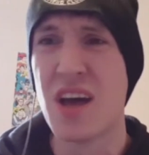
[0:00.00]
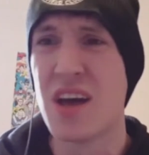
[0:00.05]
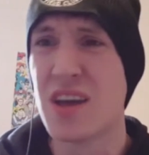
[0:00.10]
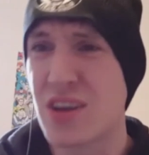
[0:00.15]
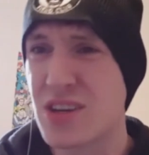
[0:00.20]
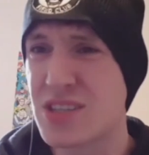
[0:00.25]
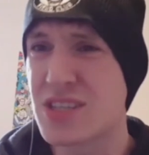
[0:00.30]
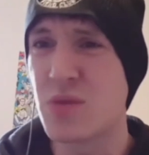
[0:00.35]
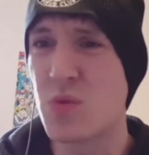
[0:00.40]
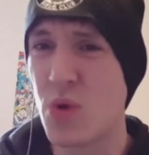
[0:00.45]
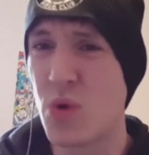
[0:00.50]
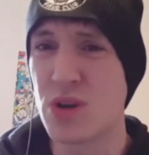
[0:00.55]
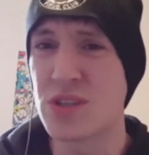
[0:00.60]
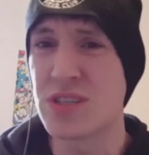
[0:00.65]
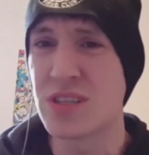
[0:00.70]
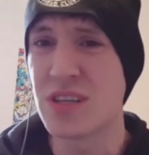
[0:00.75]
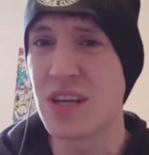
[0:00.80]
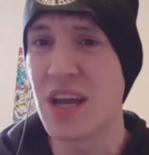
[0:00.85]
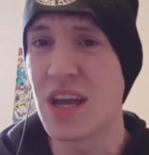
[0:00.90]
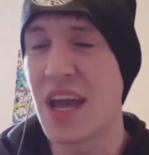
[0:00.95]
because it
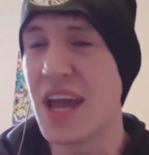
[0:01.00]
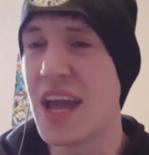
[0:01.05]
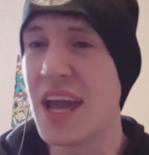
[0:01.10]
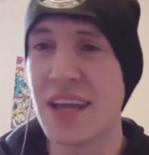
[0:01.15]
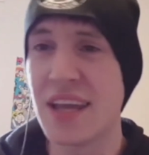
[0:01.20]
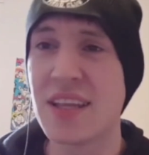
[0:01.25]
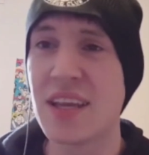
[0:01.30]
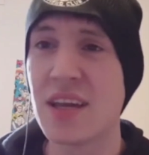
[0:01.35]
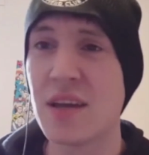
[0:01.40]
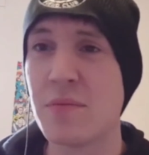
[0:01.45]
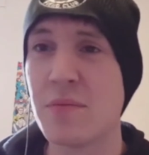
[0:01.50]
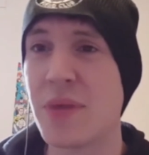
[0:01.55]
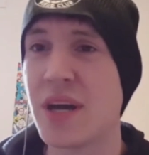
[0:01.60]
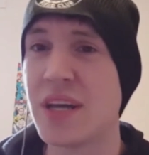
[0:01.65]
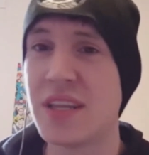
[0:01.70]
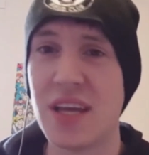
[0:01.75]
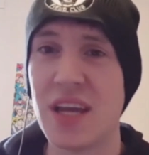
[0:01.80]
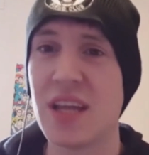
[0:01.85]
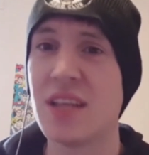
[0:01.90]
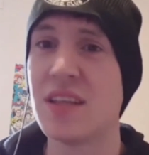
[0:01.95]
wasn't Eddie by the
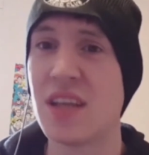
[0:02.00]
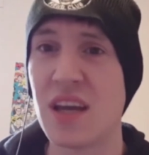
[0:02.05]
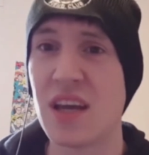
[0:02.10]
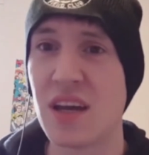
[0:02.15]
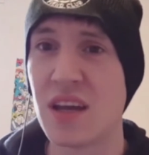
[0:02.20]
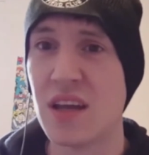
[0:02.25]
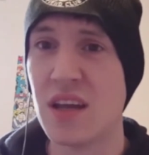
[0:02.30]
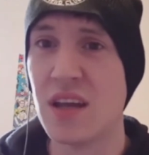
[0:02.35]
end of it.